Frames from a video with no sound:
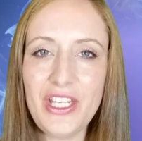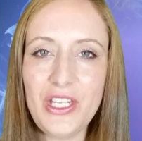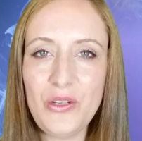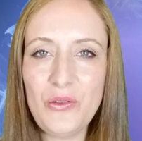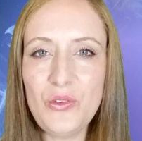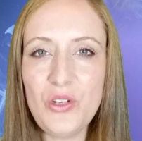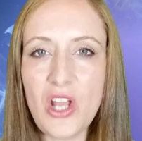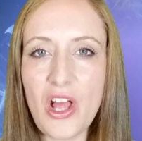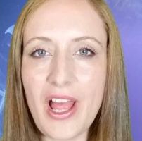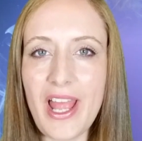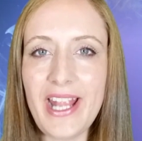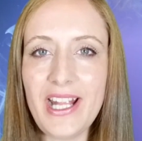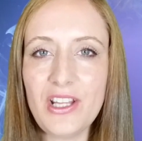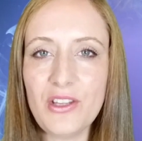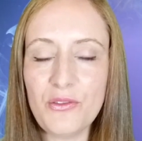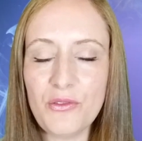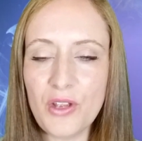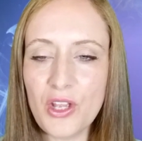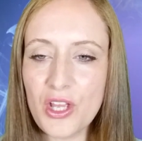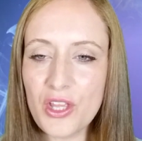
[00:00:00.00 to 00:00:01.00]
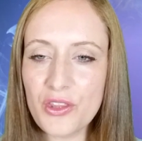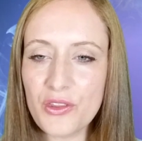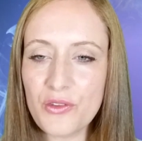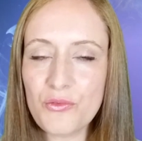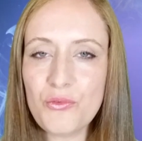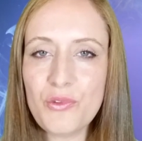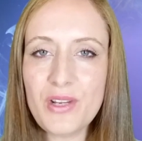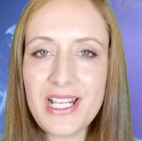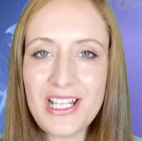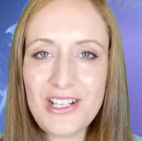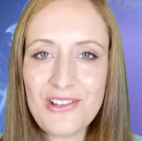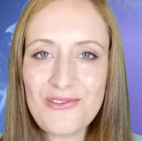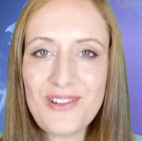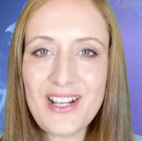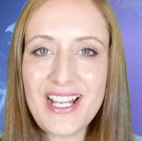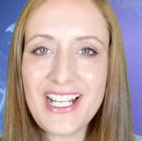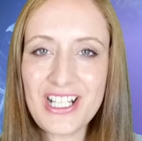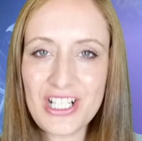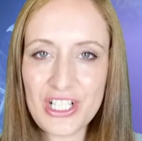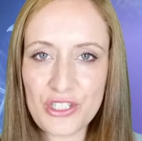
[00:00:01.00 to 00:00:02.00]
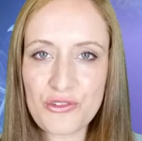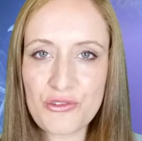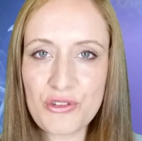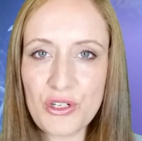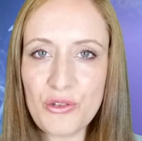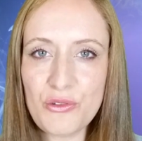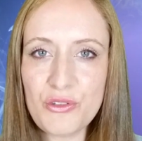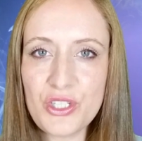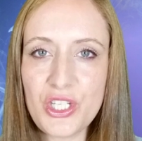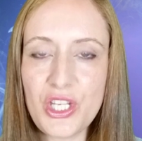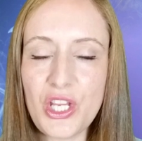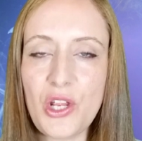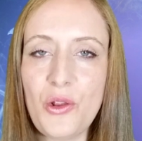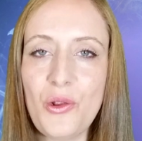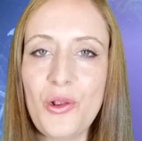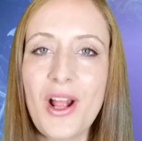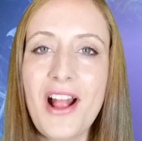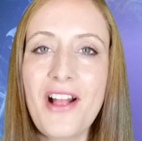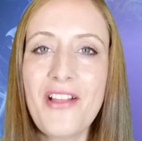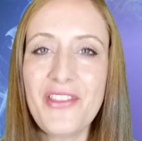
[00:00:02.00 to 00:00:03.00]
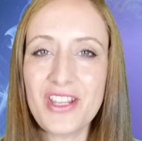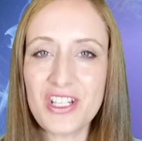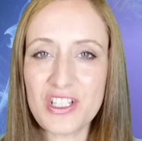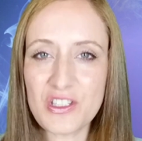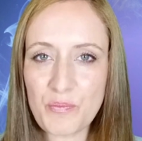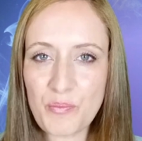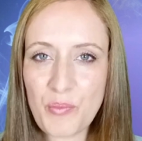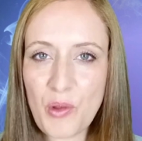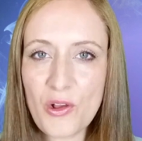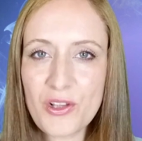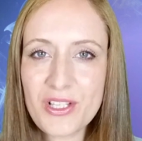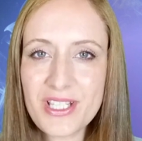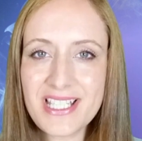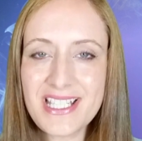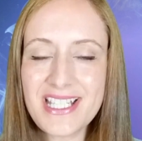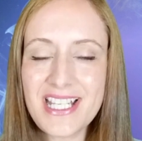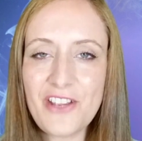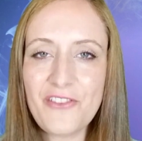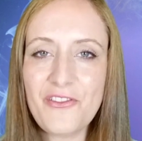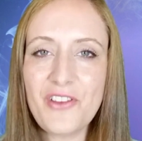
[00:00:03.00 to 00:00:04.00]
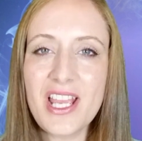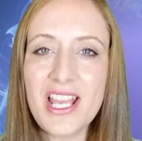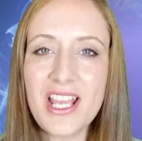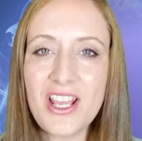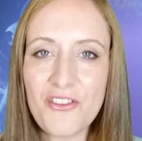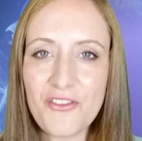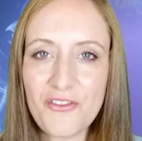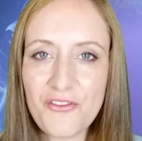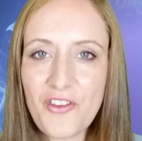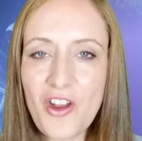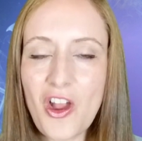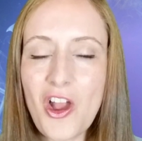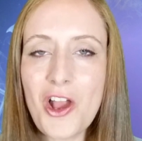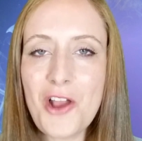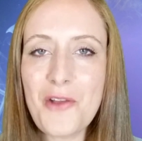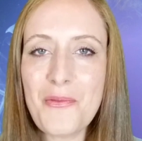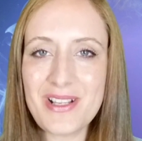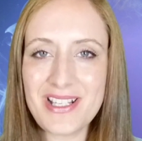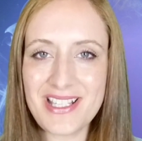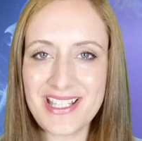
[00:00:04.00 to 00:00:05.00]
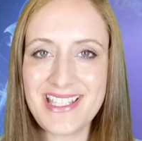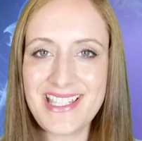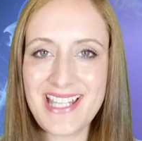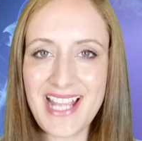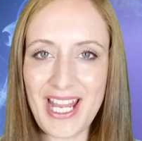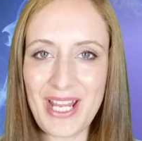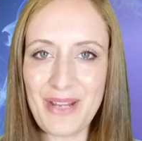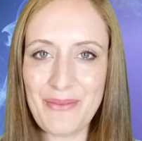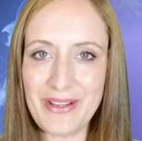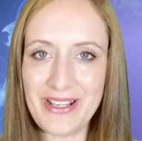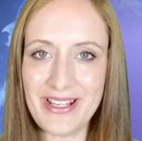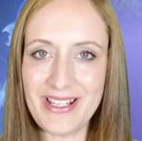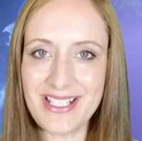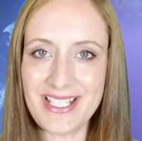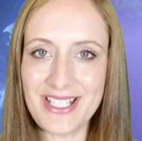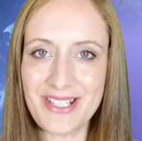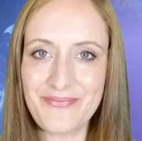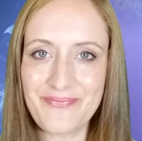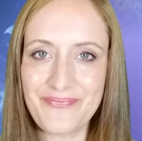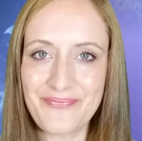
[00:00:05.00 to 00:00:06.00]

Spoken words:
you like that really rings true to you, that's a positive, firm statement.